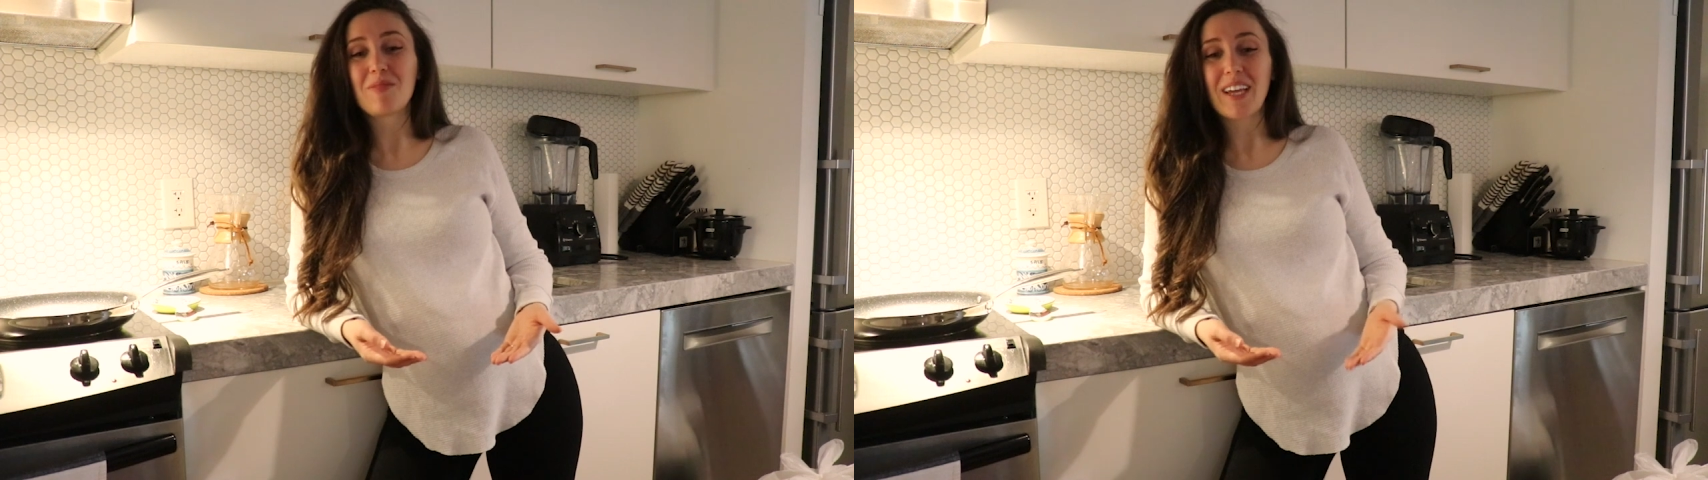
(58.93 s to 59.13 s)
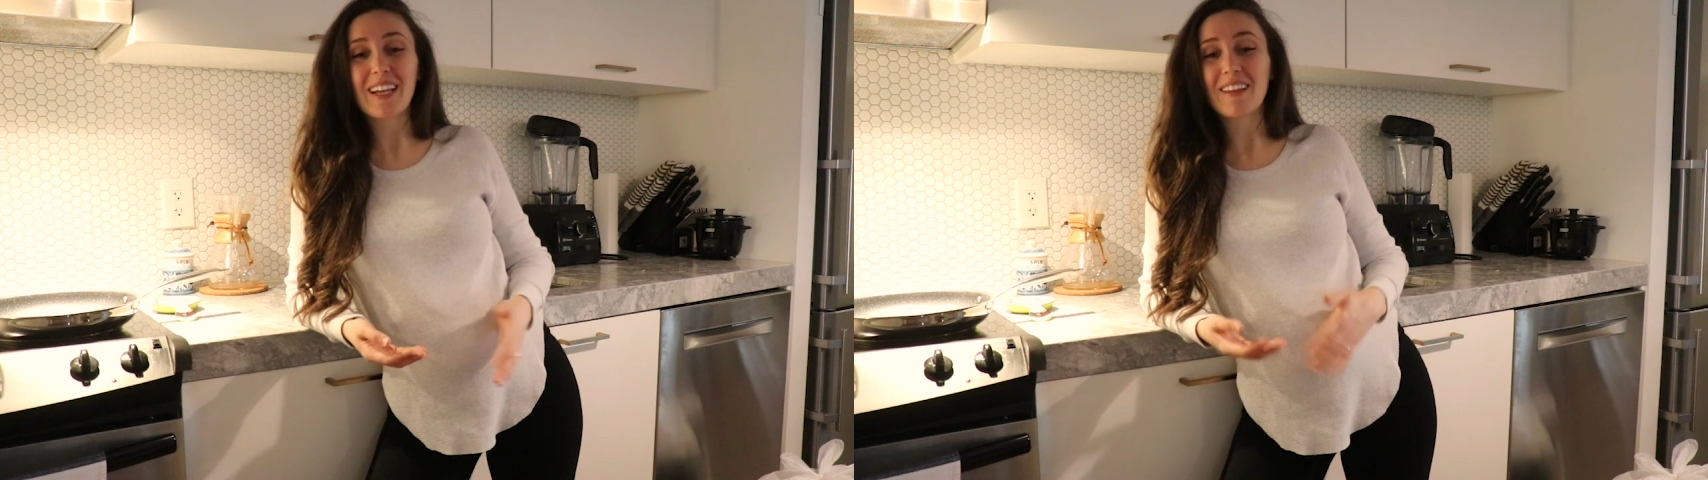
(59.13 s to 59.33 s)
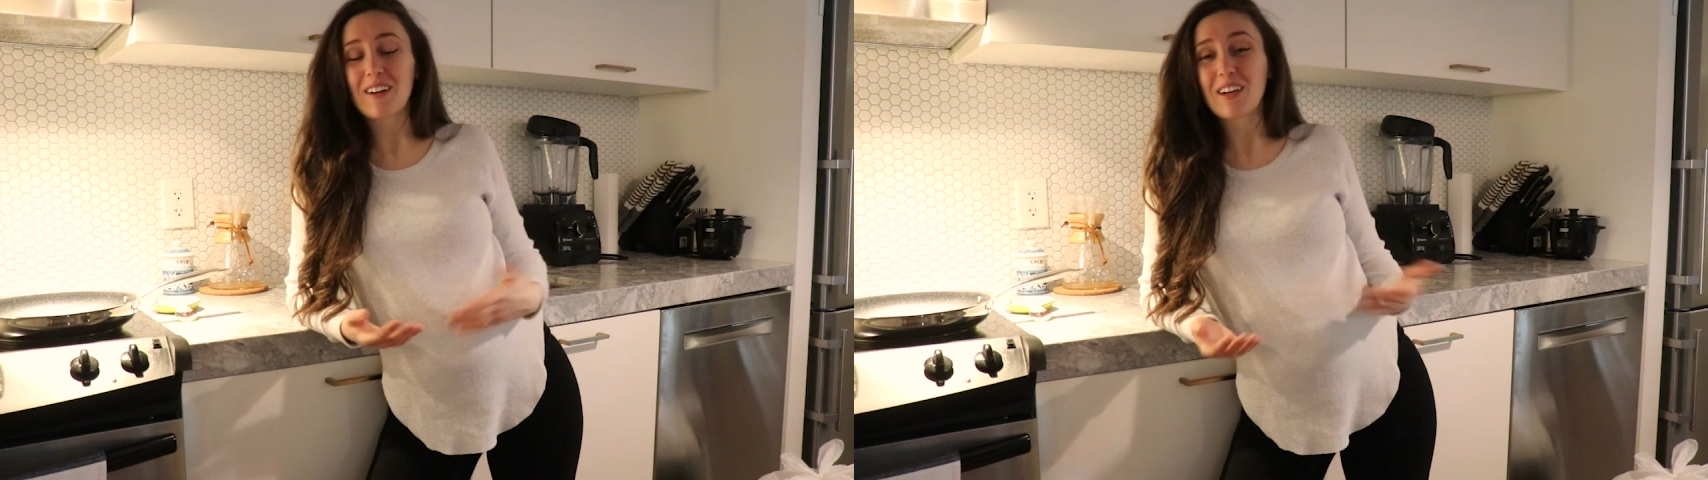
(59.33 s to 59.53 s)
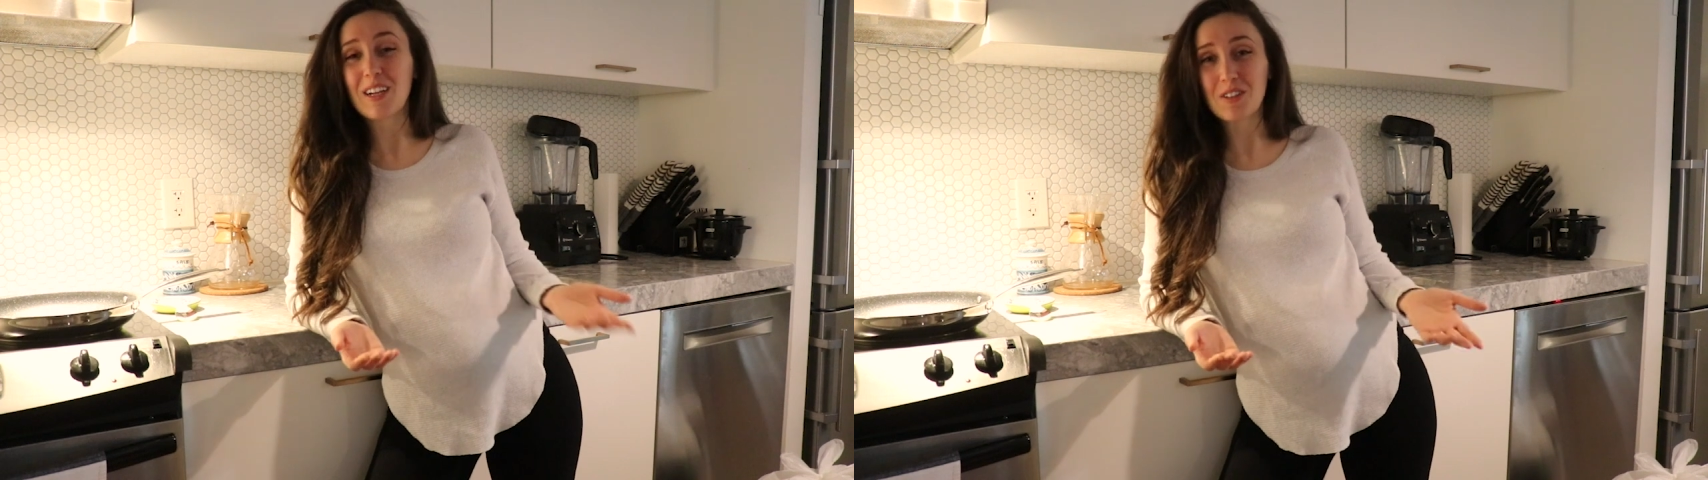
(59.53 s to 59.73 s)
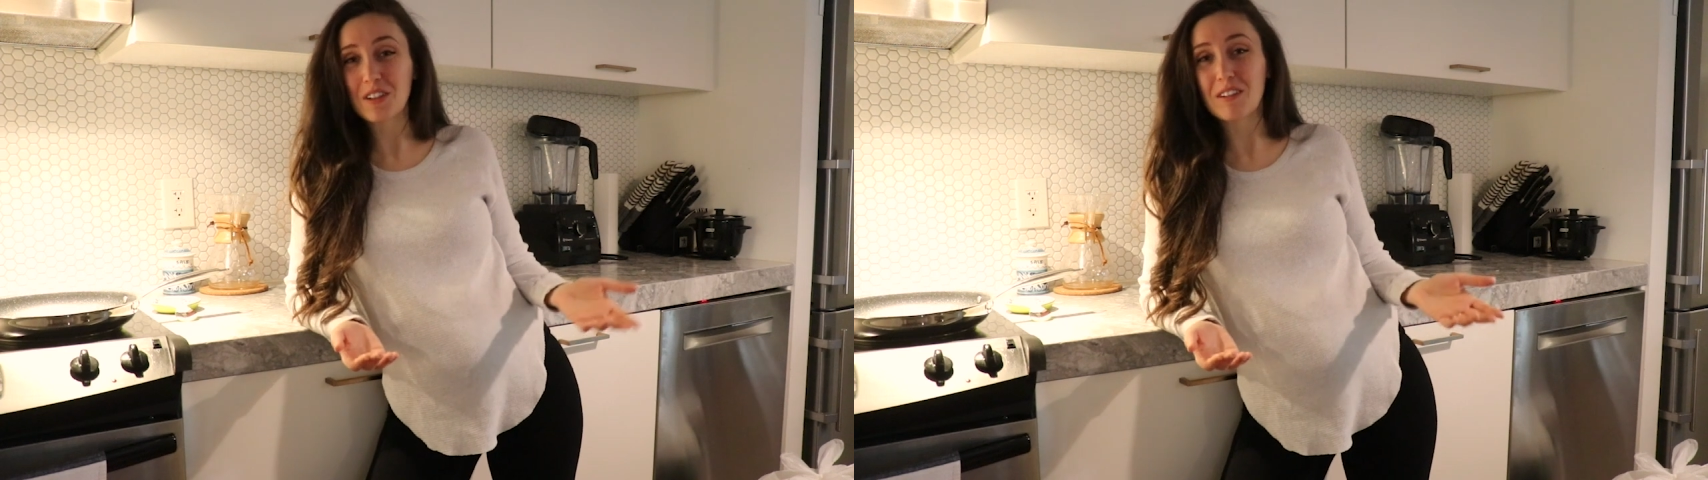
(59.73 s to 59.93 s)
in their
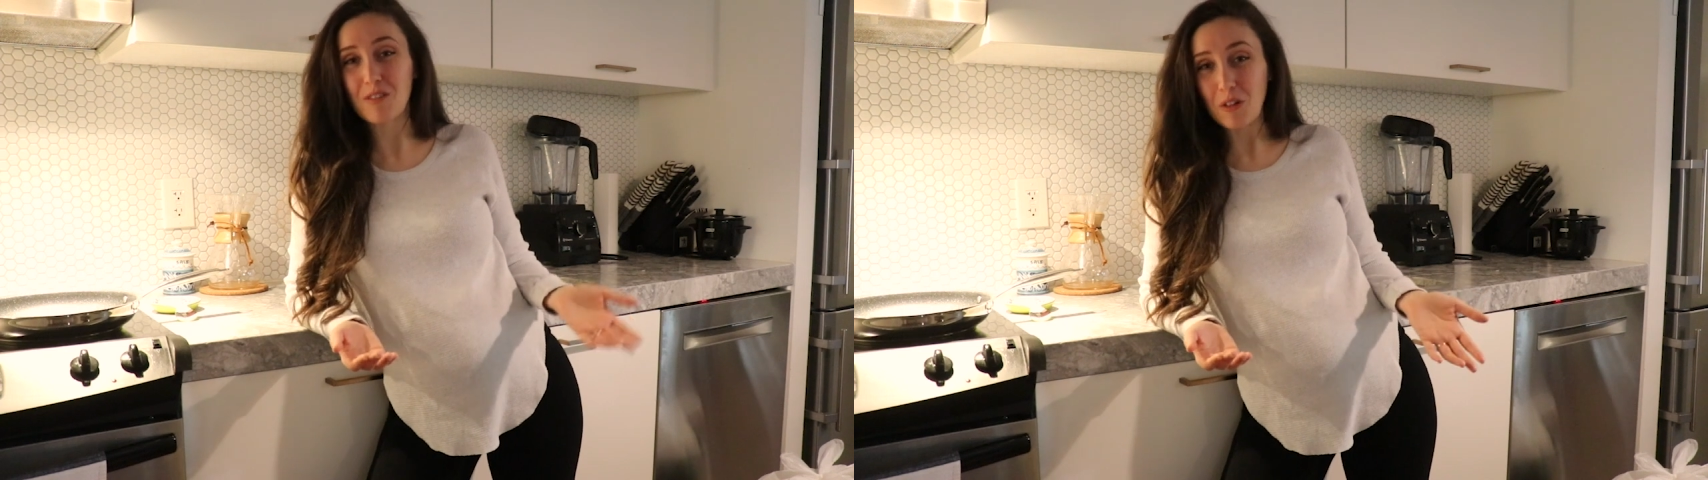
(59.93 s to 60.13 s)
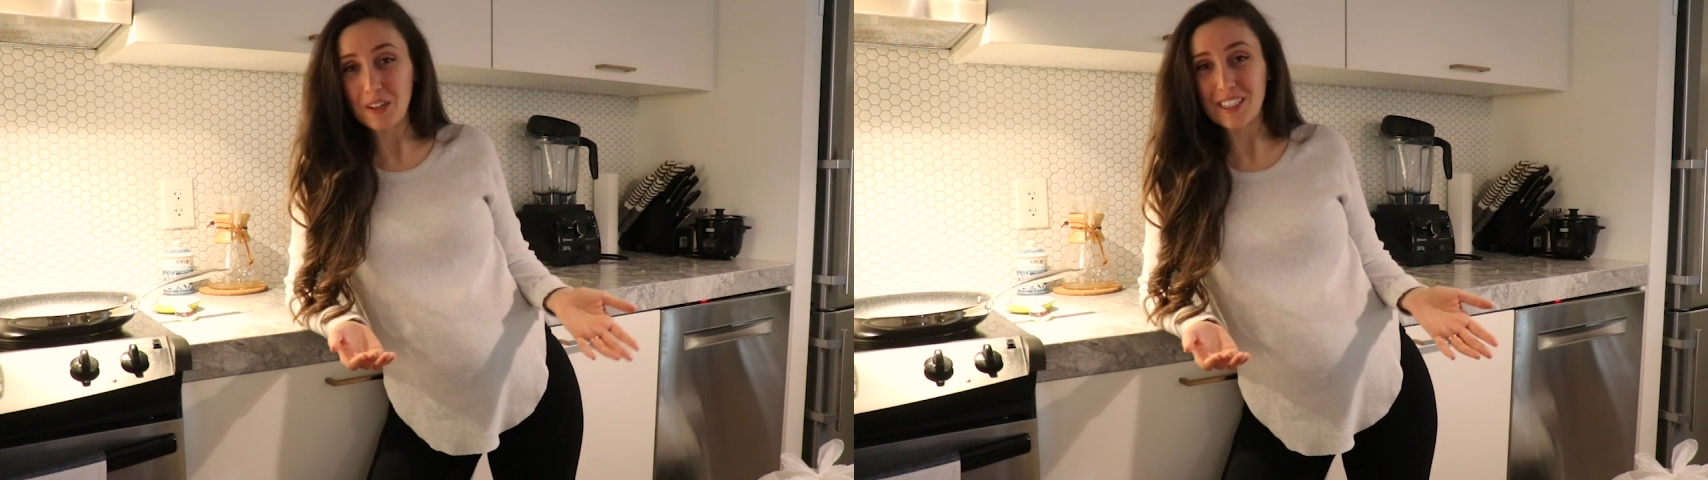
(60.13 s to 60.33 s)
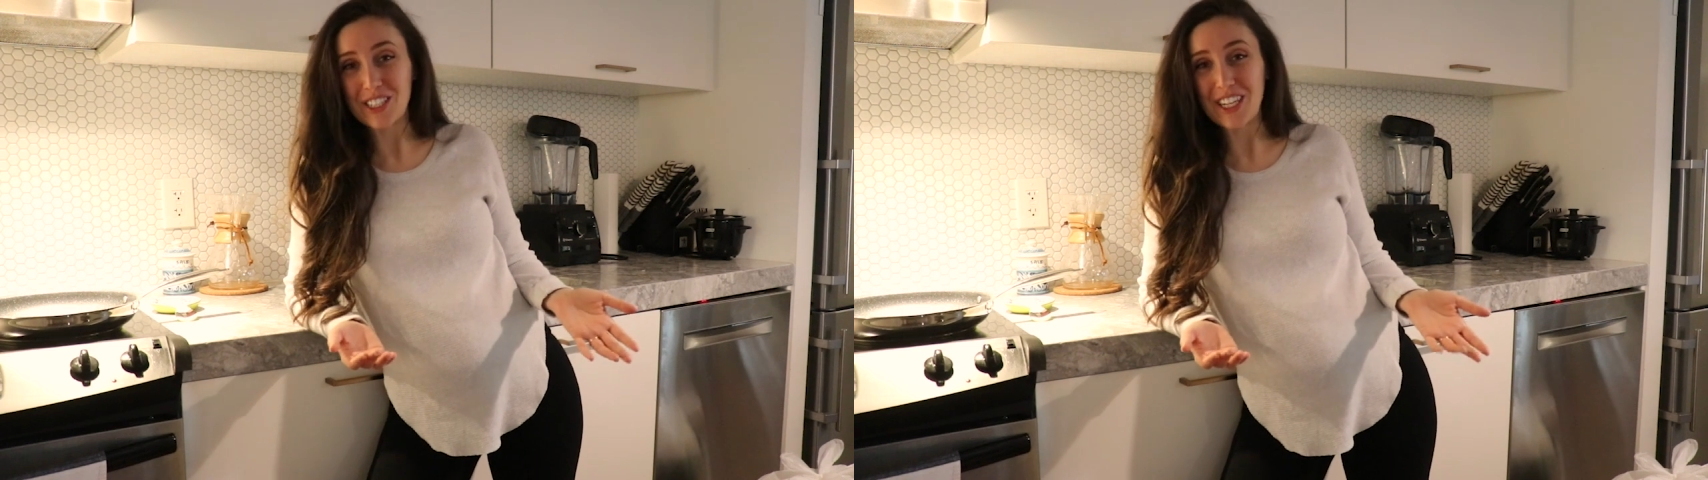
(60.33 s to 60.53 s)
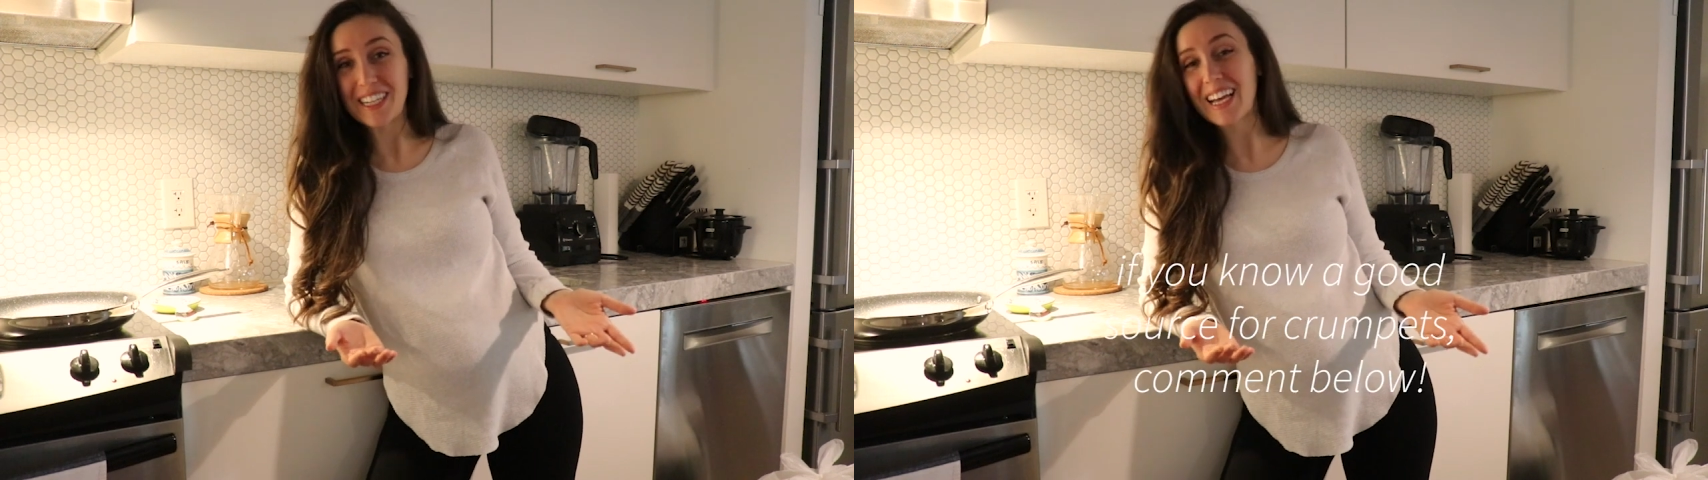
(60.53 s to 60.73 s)
country of origin.